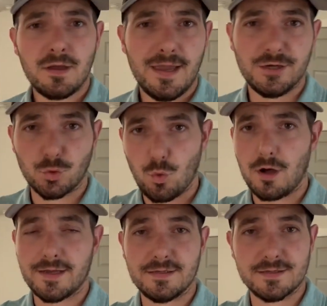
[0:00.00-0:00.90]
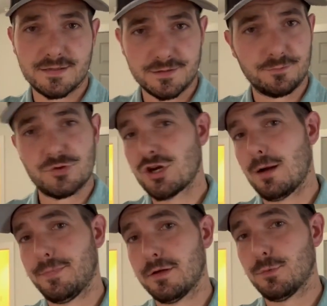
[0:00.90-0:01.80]
And you're walking distance from
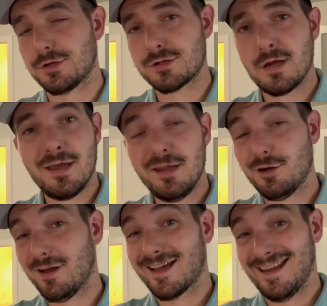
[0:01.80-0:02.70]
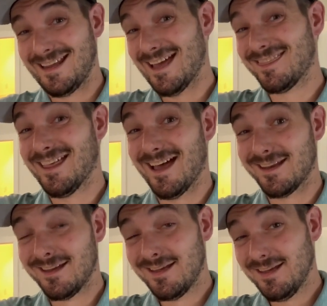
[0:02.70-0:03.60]
shopping, which you're not gonna get
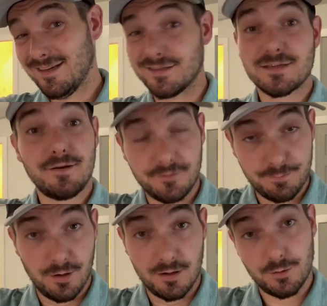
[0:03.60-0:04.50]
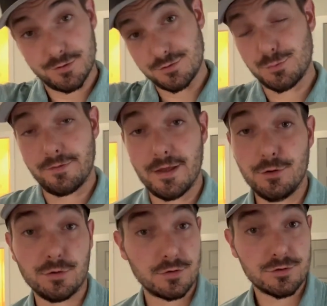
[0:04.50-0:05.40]
that in Discovery Park, which is where that
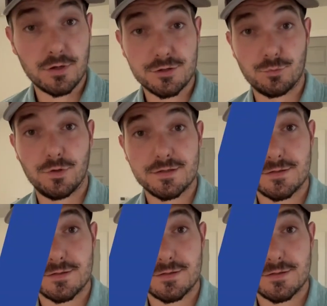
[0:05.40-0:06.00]
new construction was.